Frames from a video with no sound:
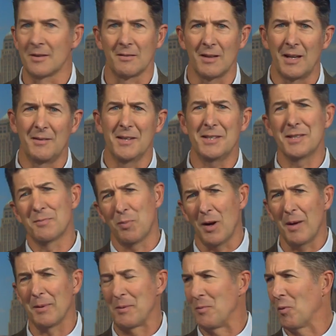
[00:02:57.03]
And, and this is
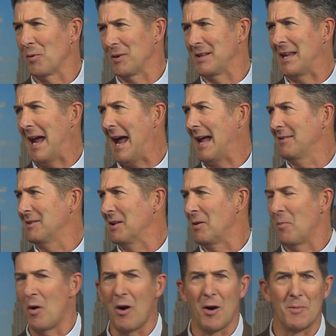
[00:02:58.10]
probably more the dad than
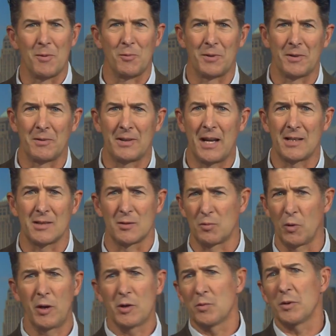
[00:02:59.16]
the mom. And when the dad says,
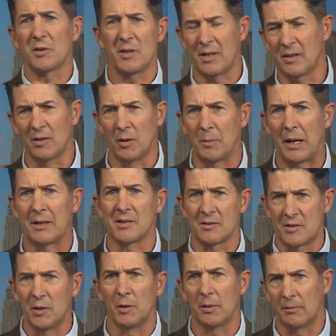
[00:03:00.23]
well, here's what you need to do about it,
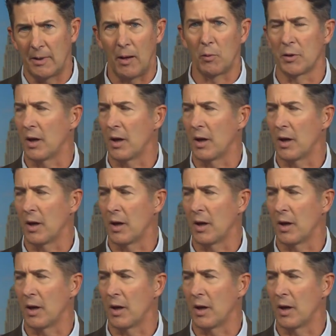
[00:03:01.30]
just do it. Now